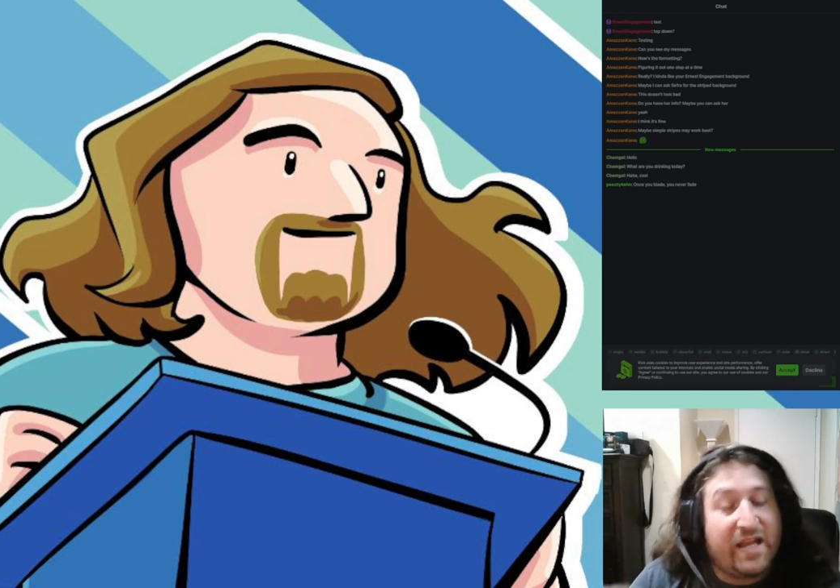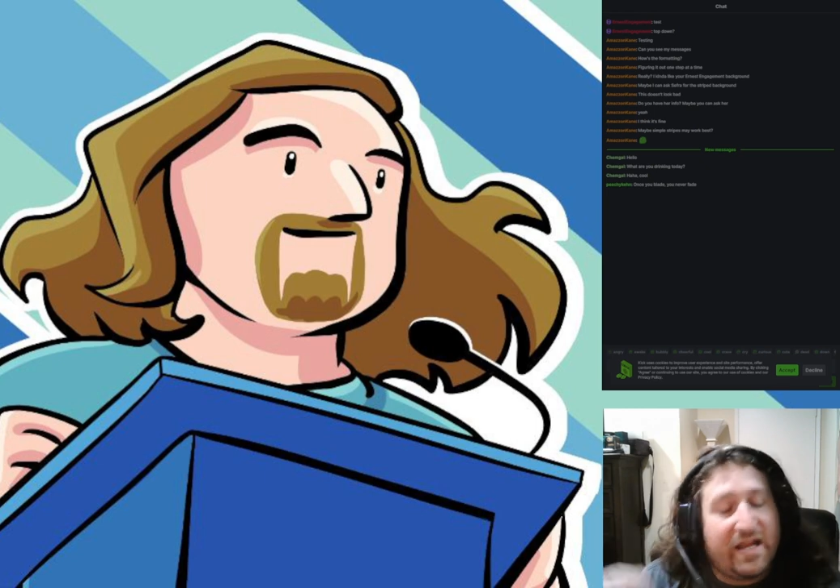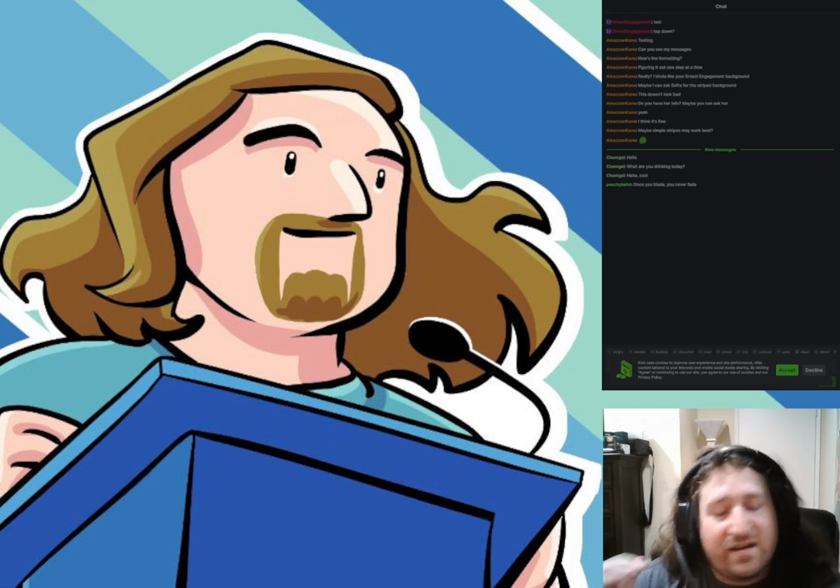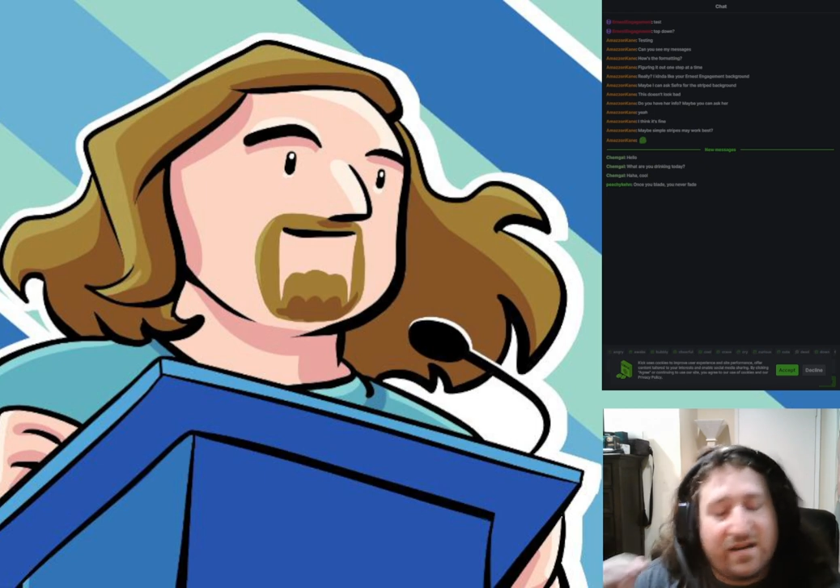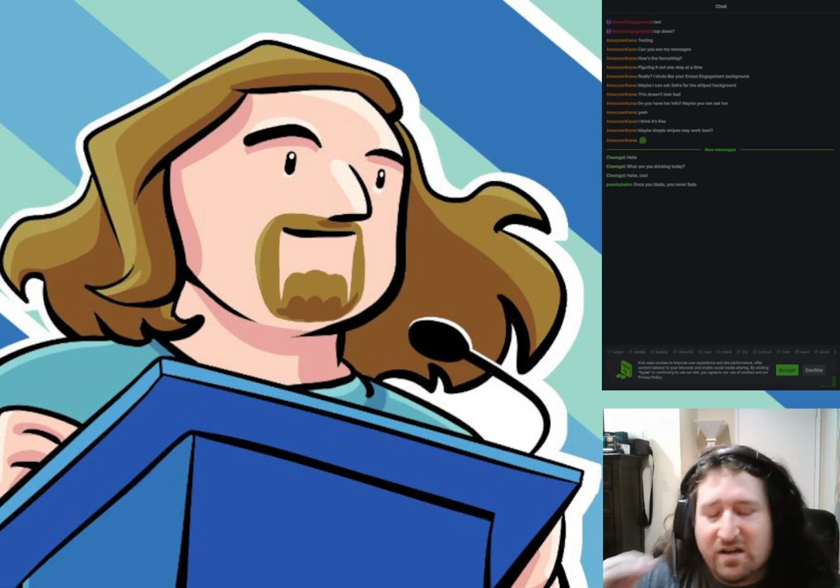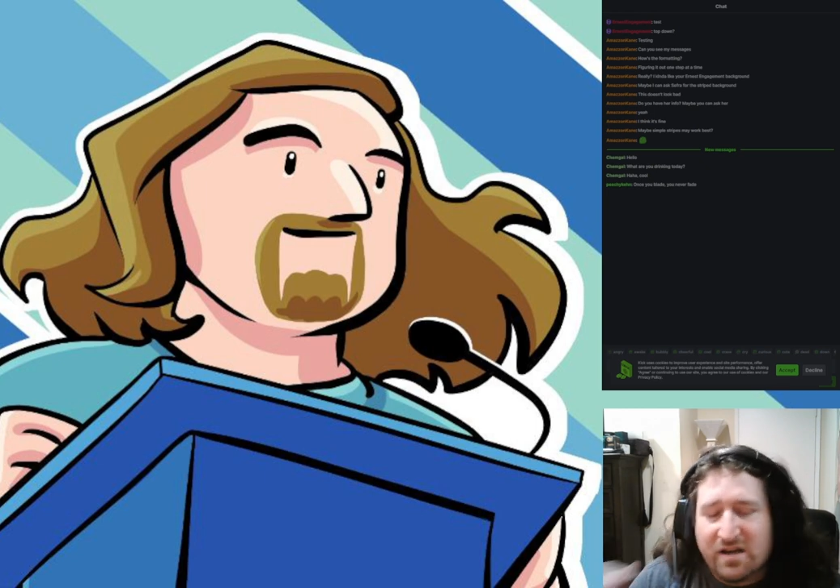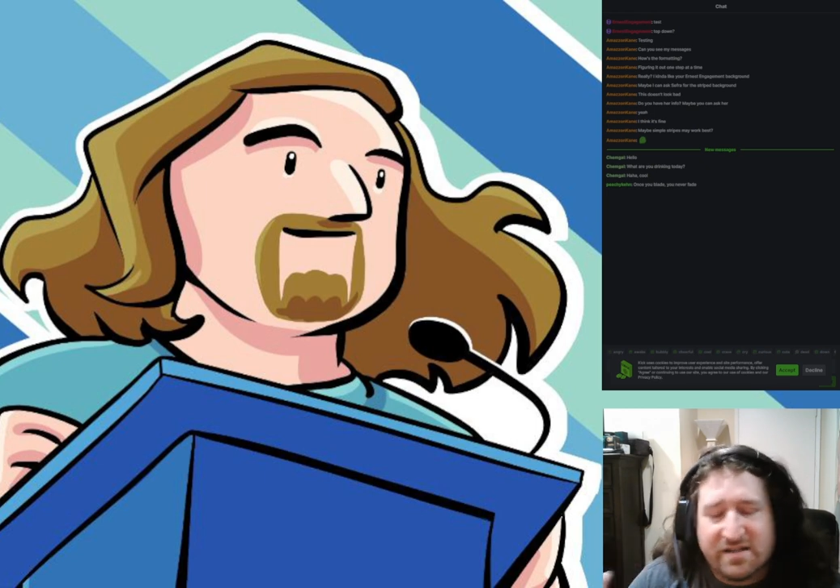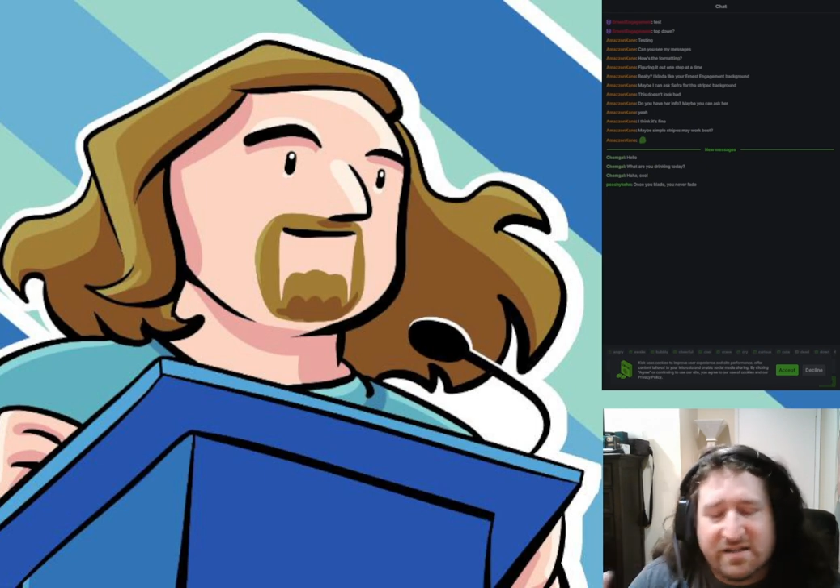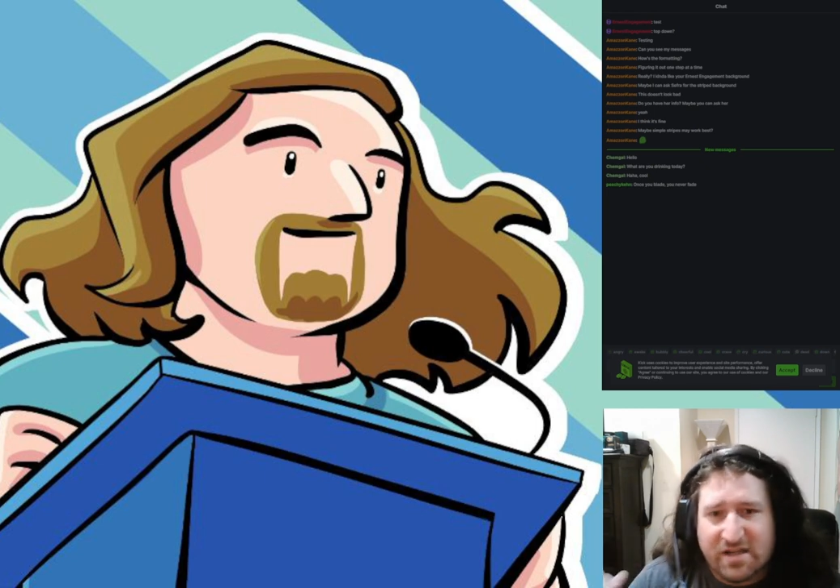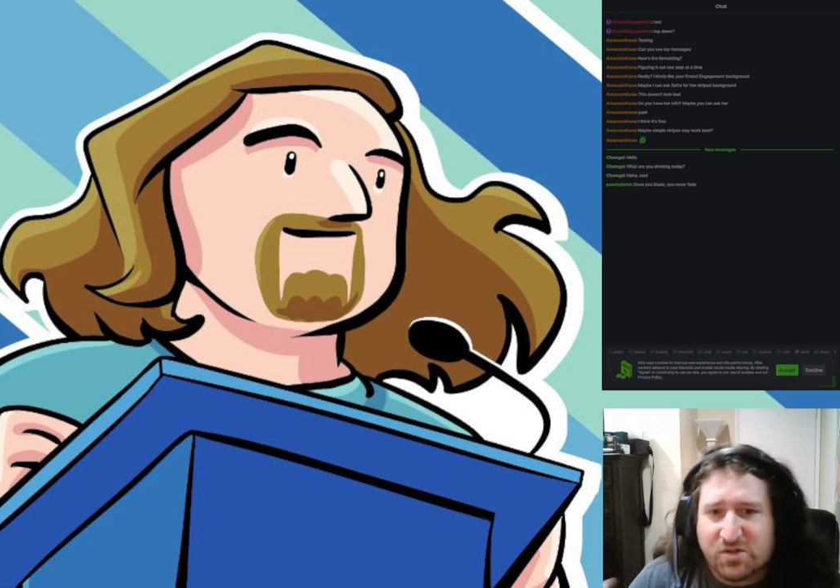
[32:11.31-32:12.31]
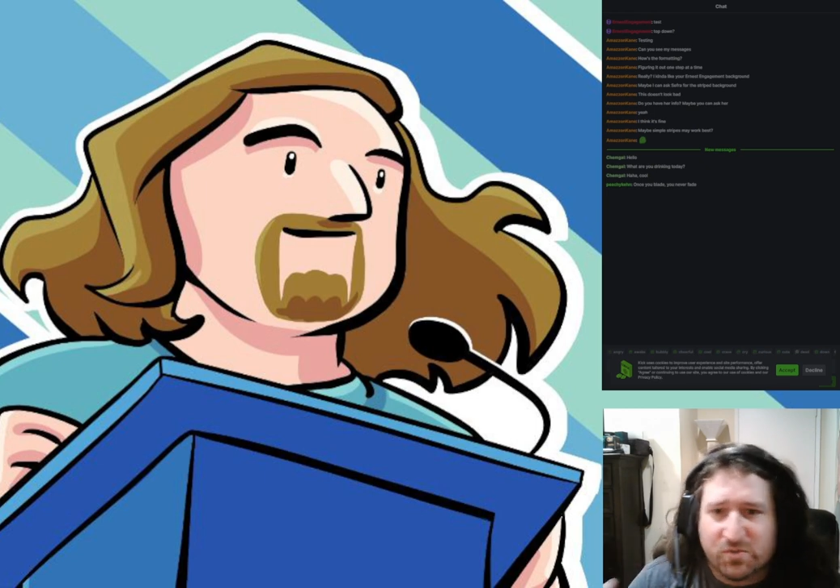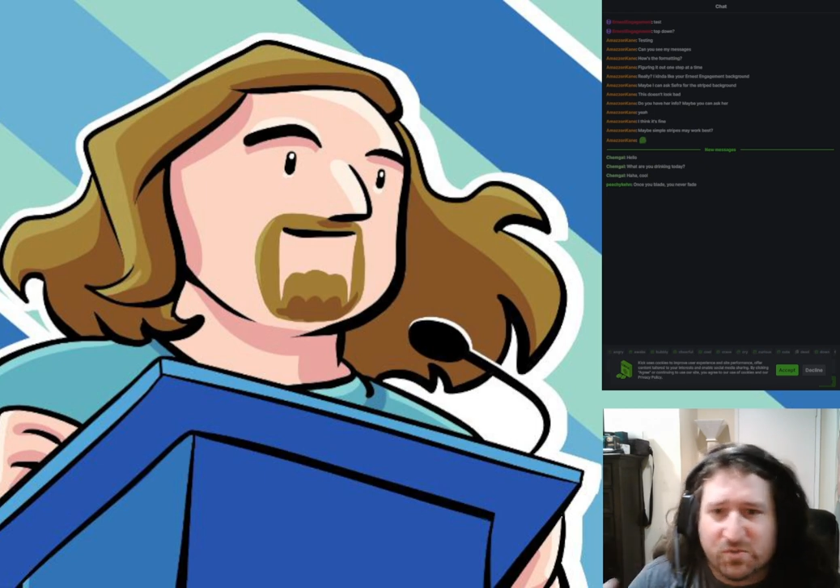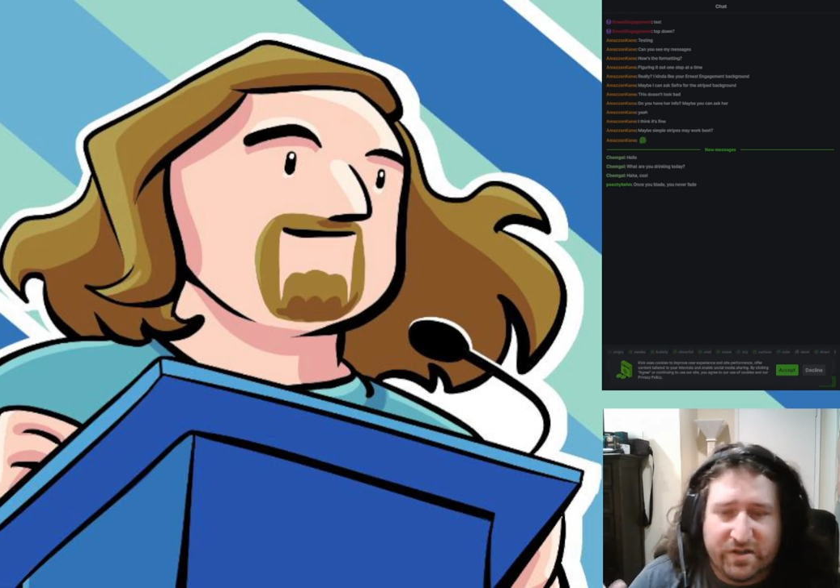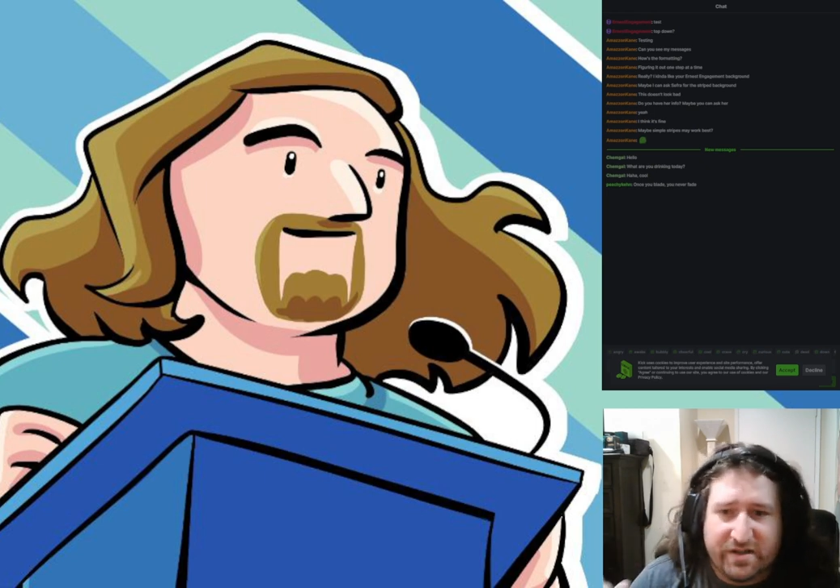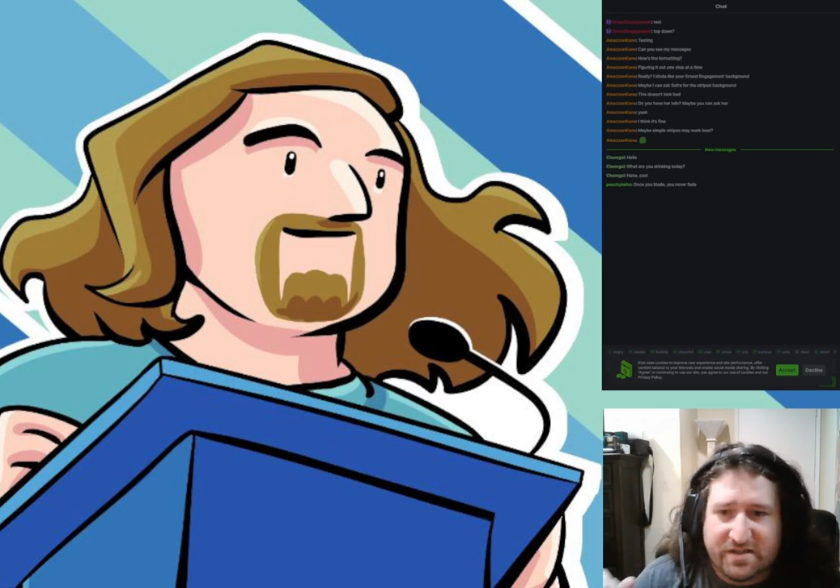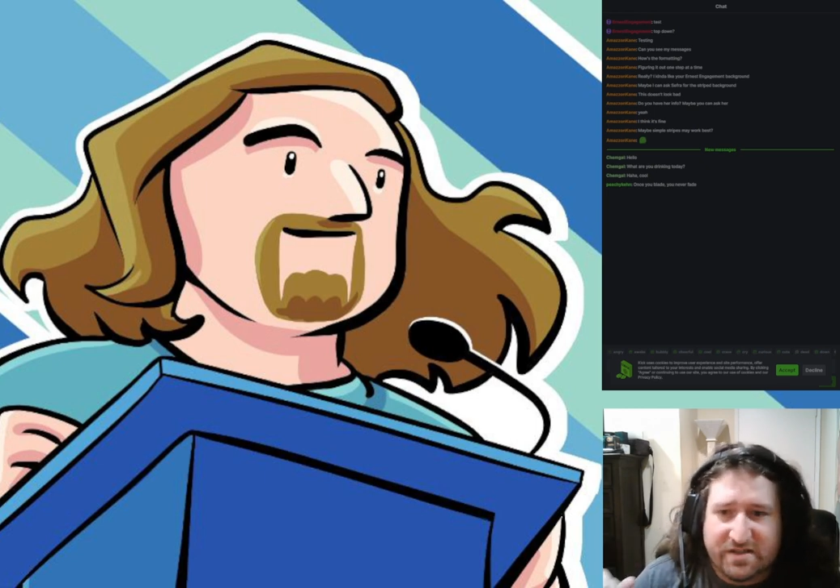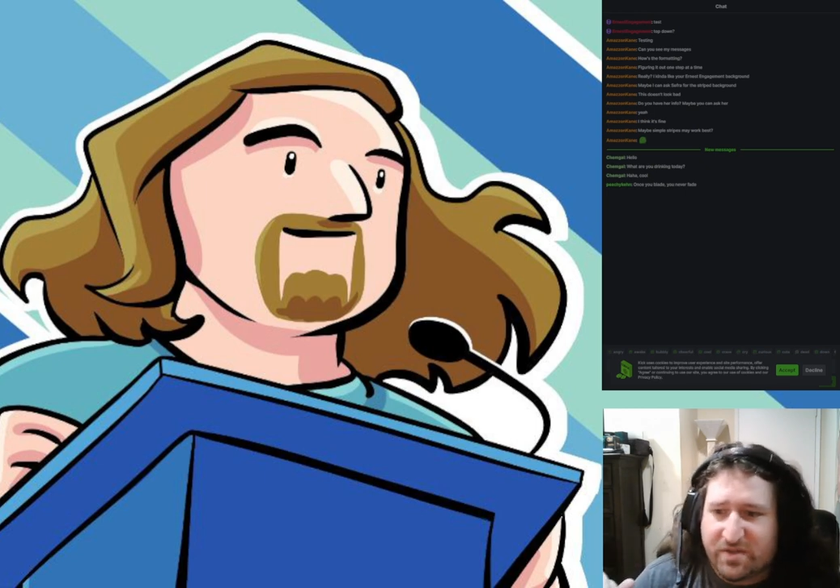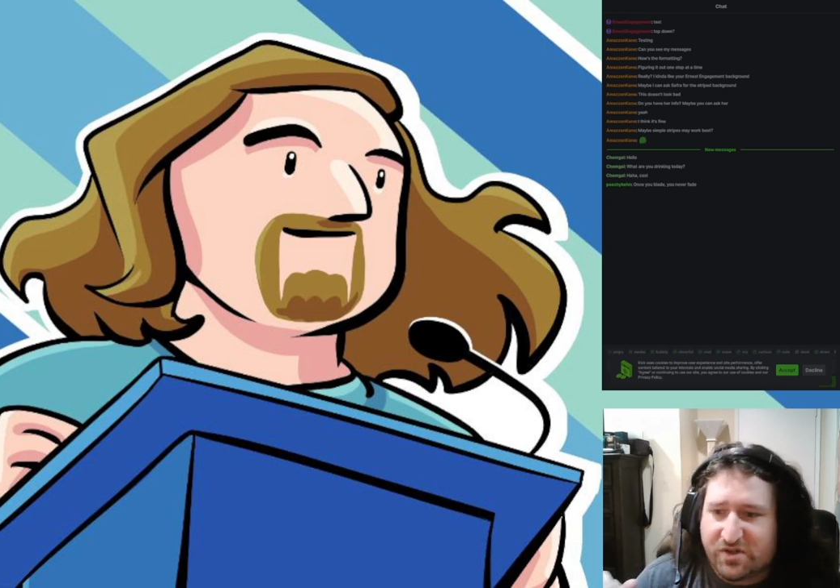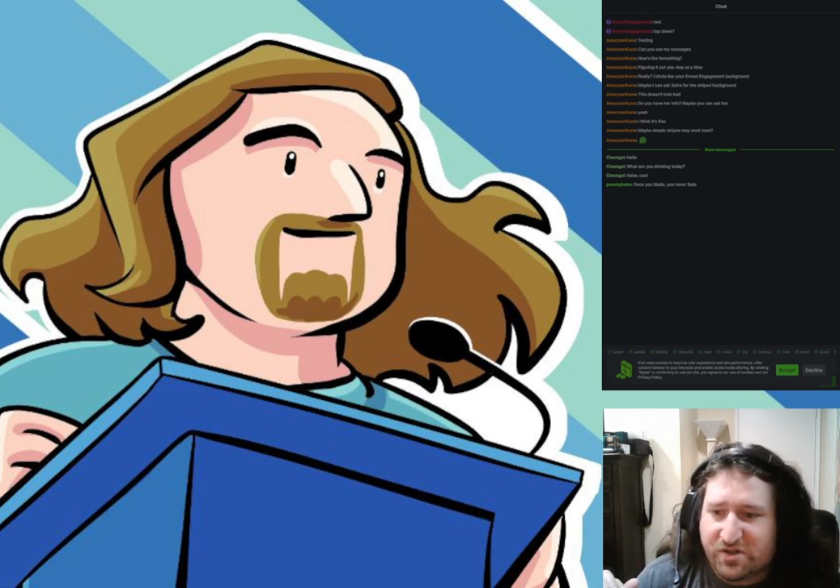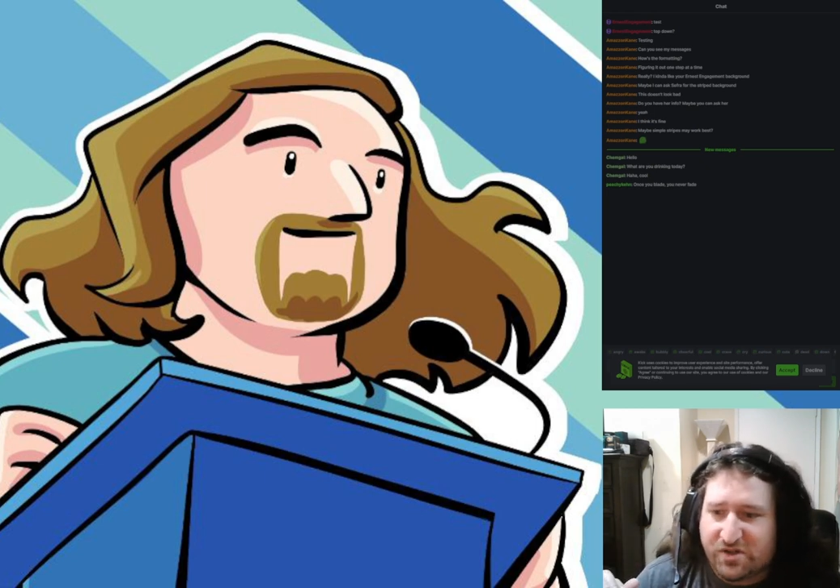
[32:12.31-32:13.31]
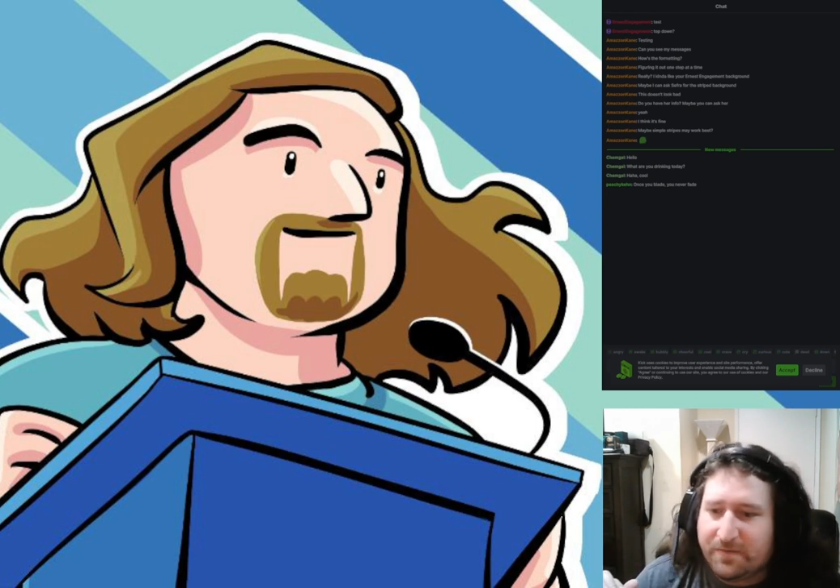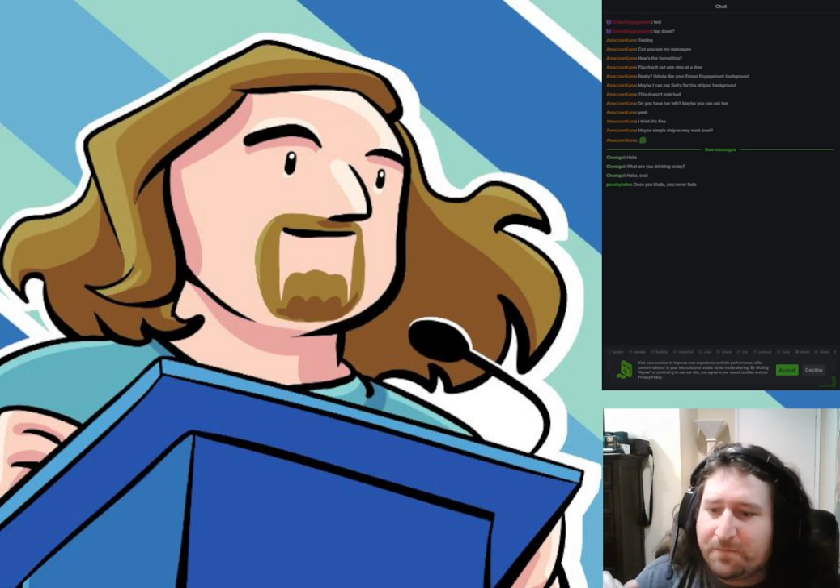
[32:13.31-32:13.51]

Again, not sexual in its depiction.